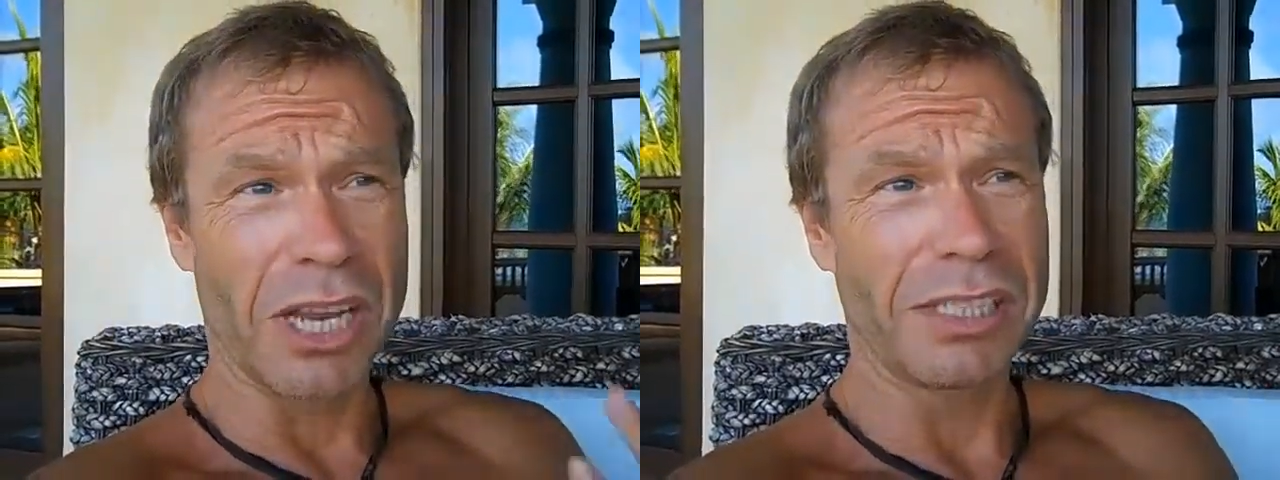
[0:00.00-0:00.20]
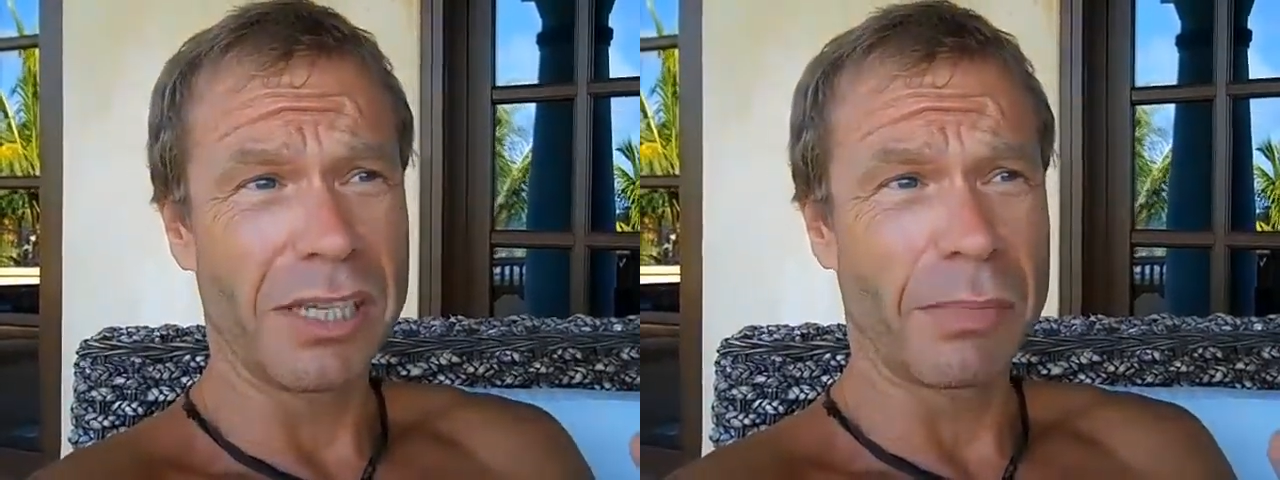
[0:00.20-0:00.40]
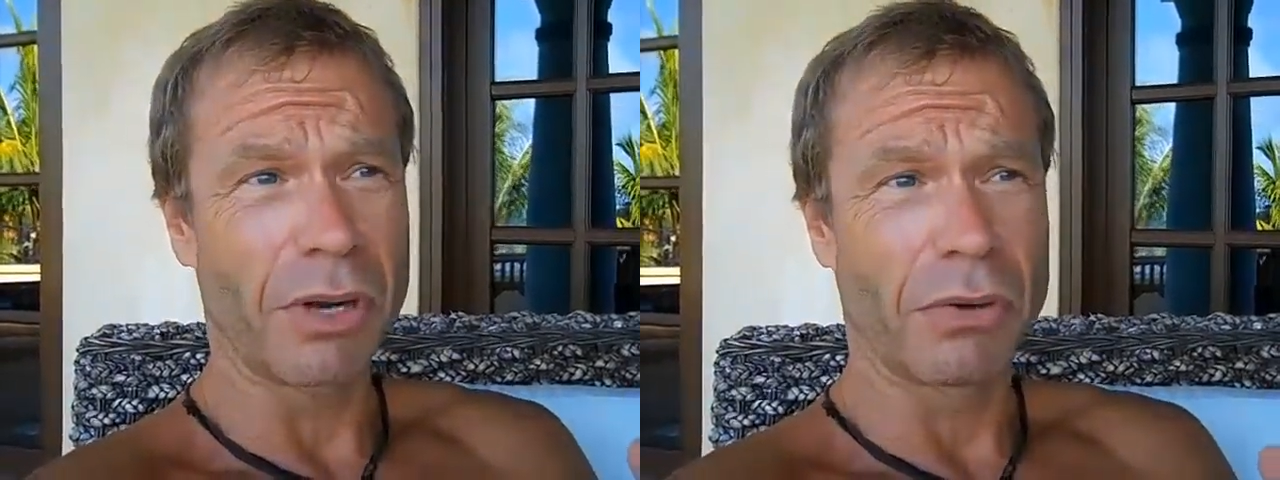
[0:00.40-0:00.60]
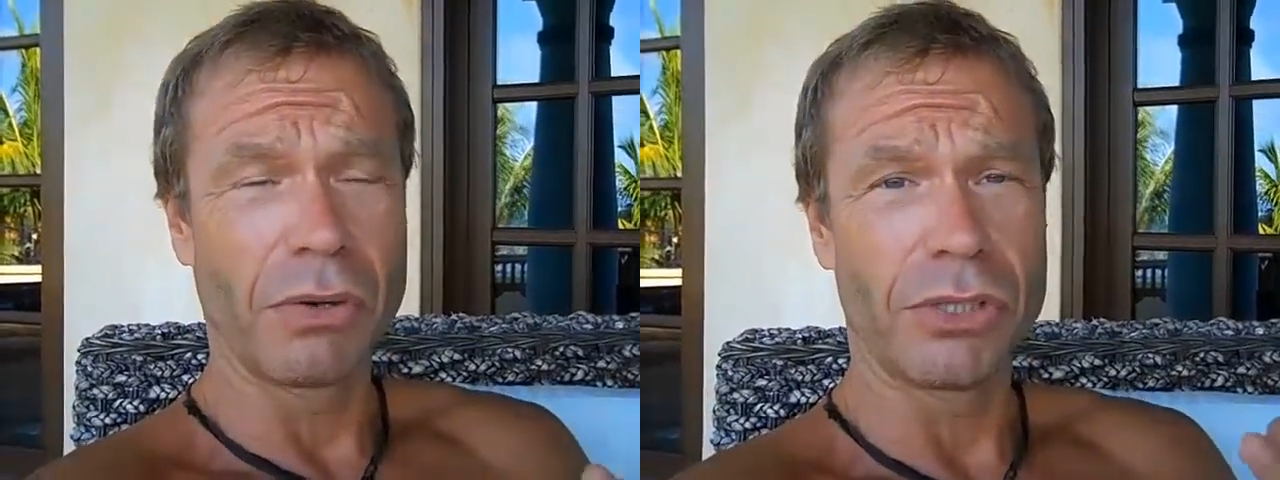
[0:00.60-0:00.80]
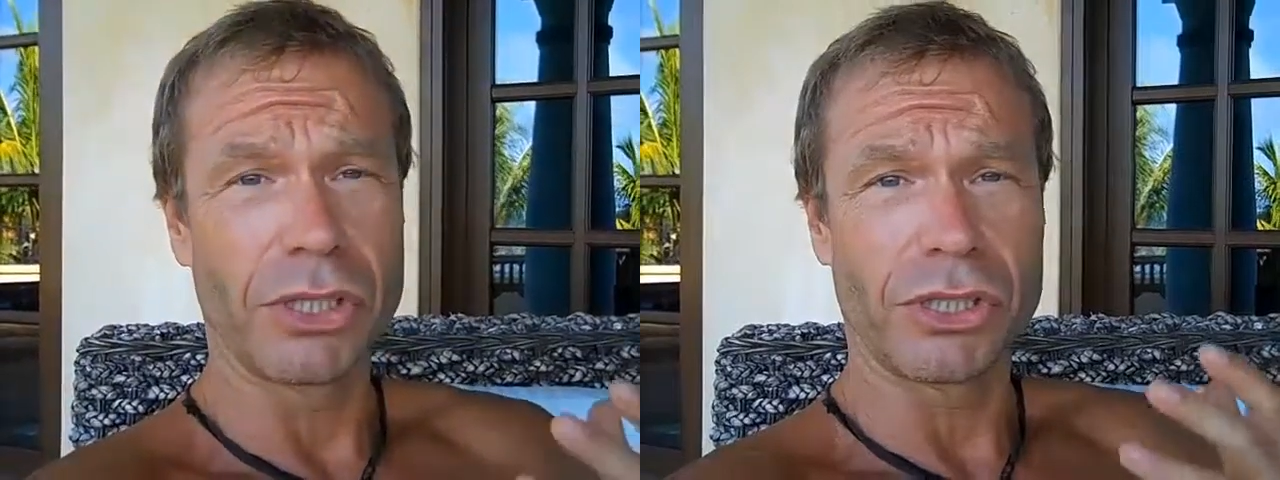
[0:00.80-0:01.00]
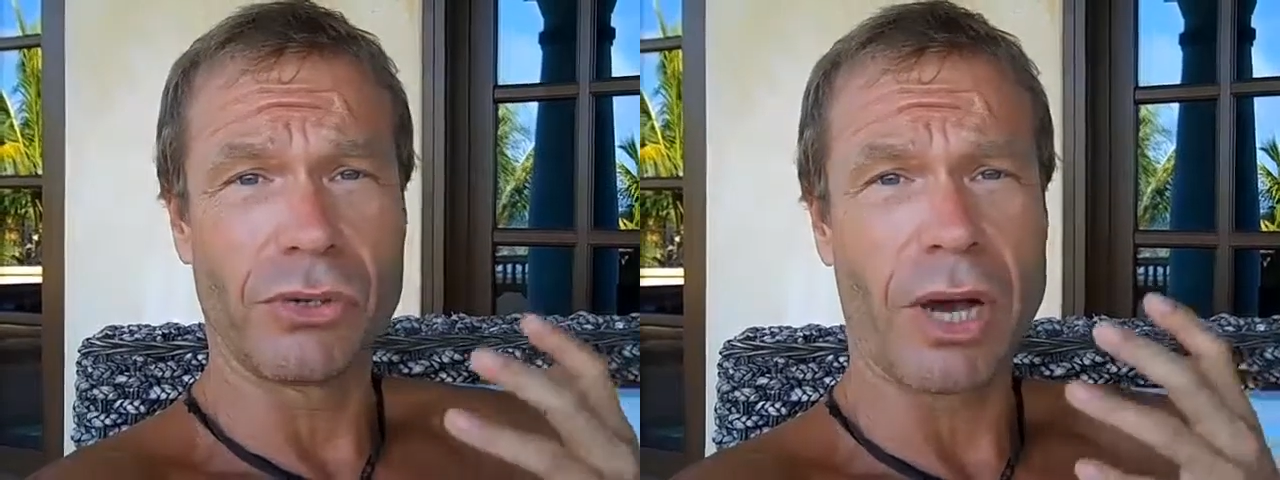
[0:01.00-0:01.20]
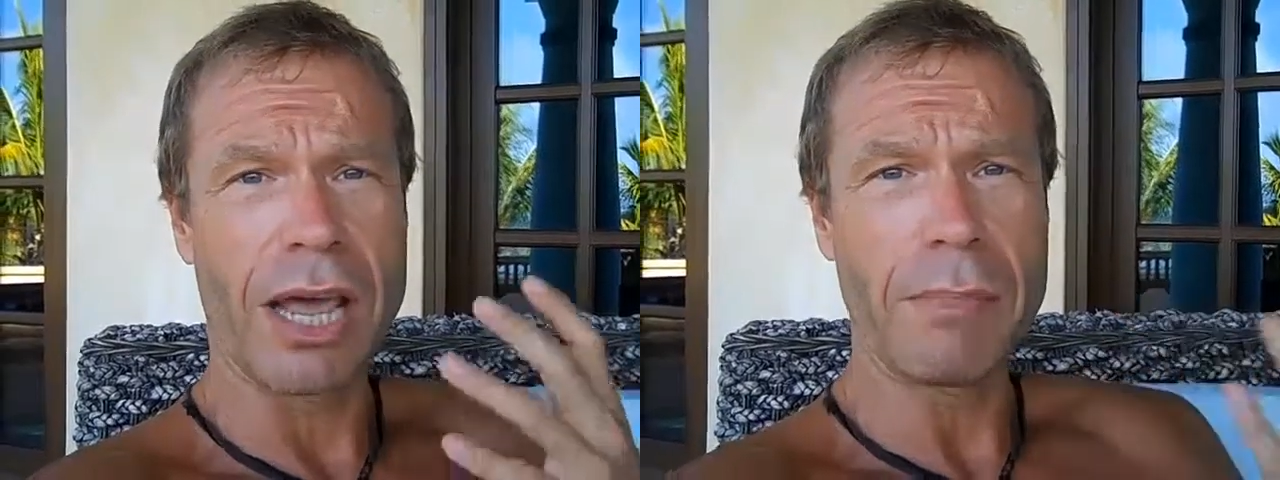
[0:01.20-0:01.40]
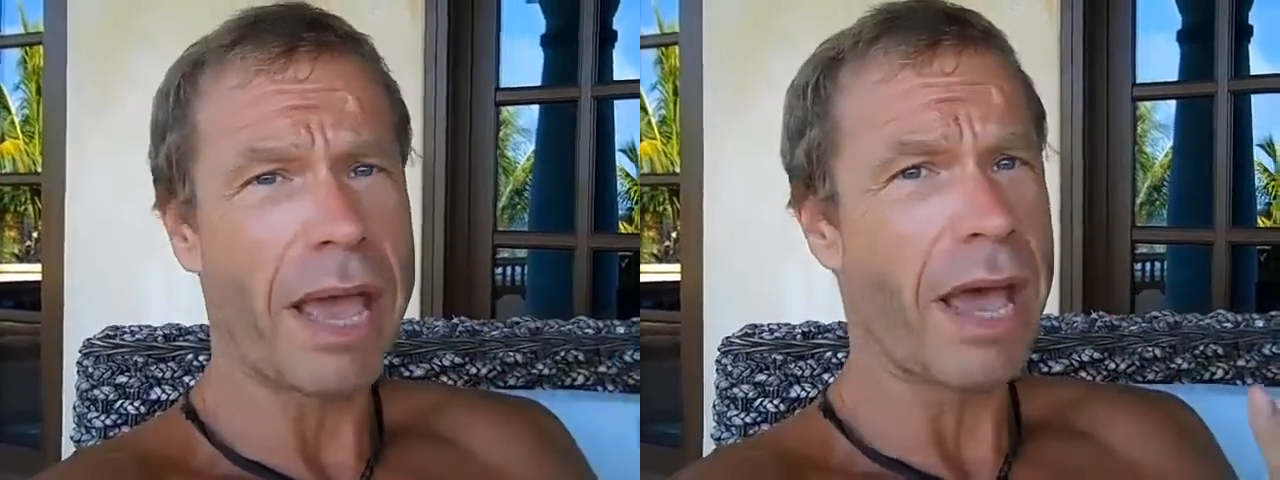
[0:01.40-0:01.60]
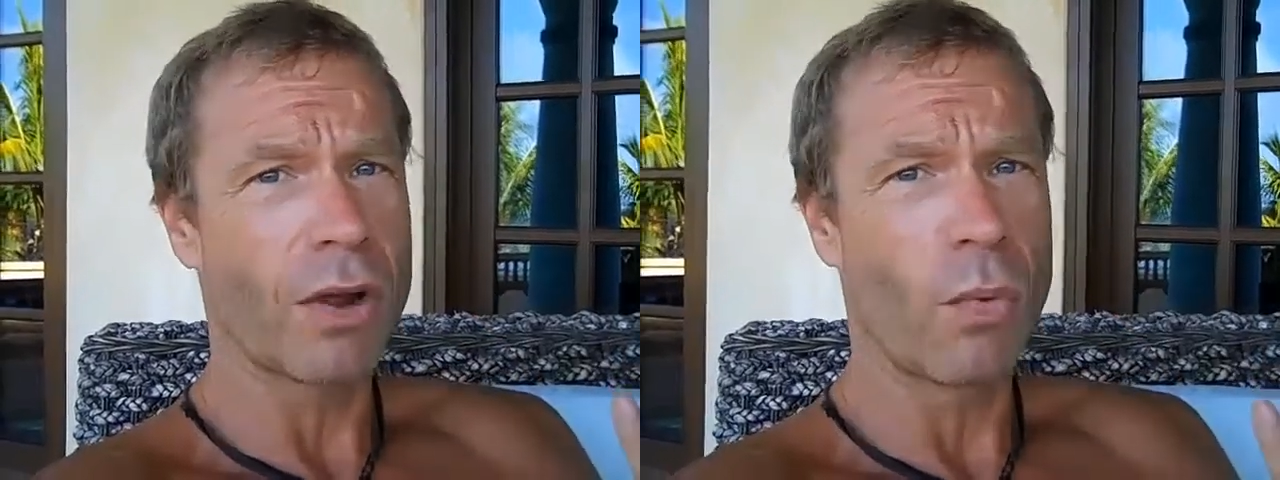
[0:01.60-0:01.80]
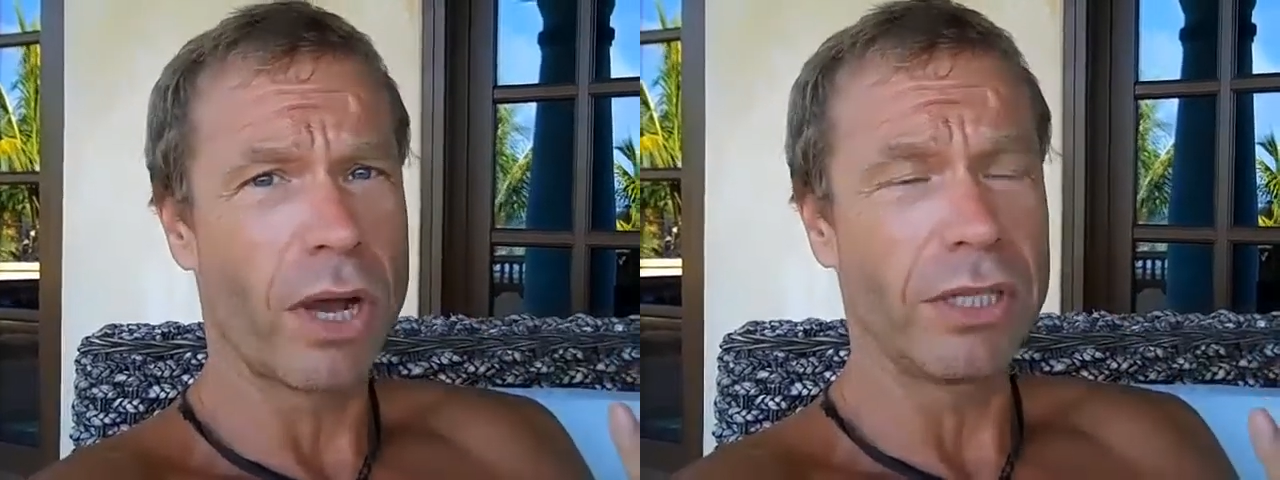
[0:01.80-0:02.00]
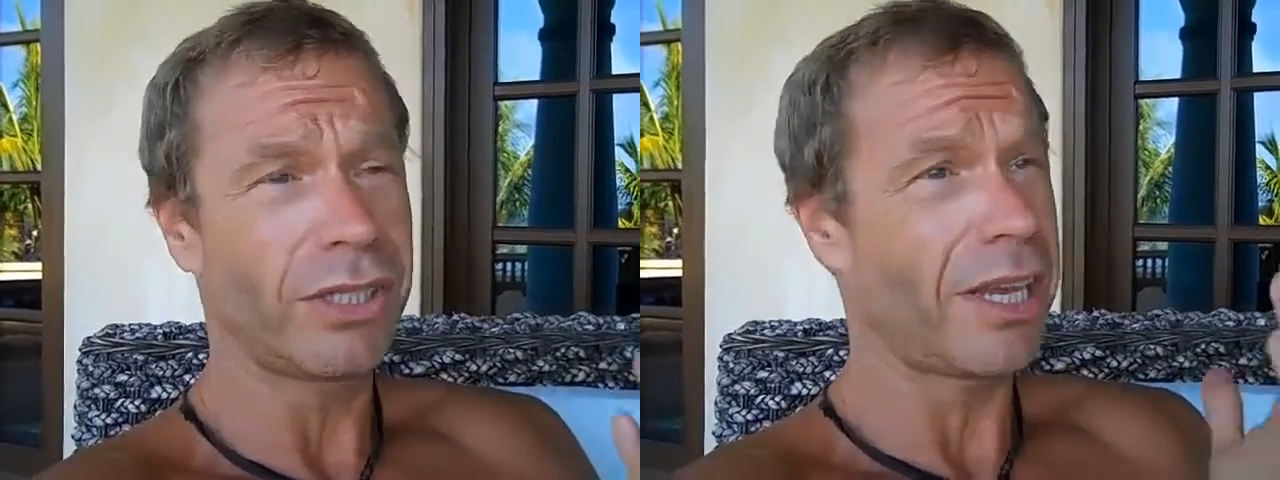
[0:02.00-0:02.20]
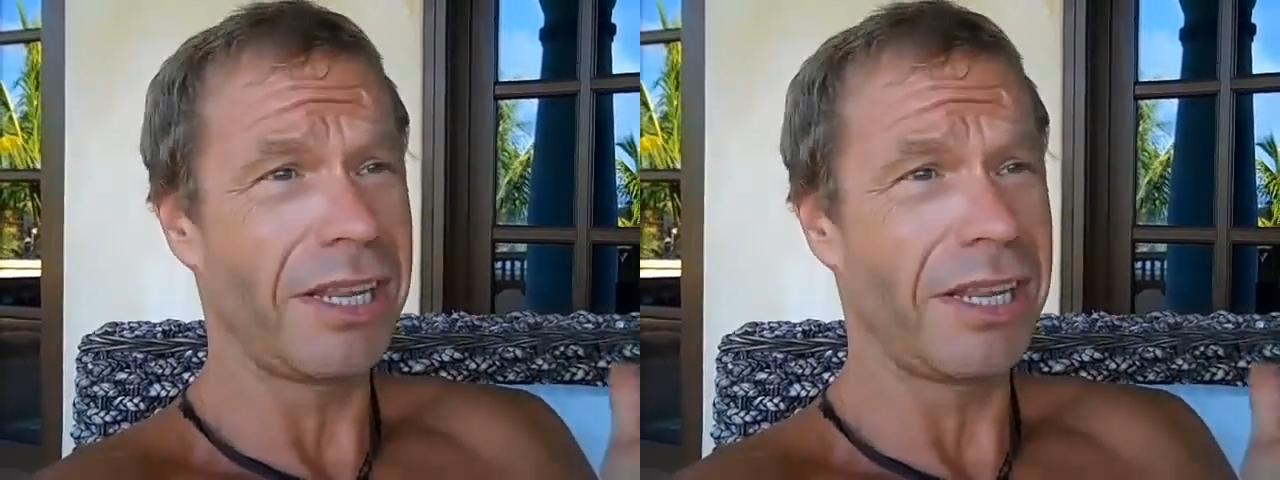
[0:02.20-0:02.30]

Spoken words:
The nice thing about a cruise is you unpack once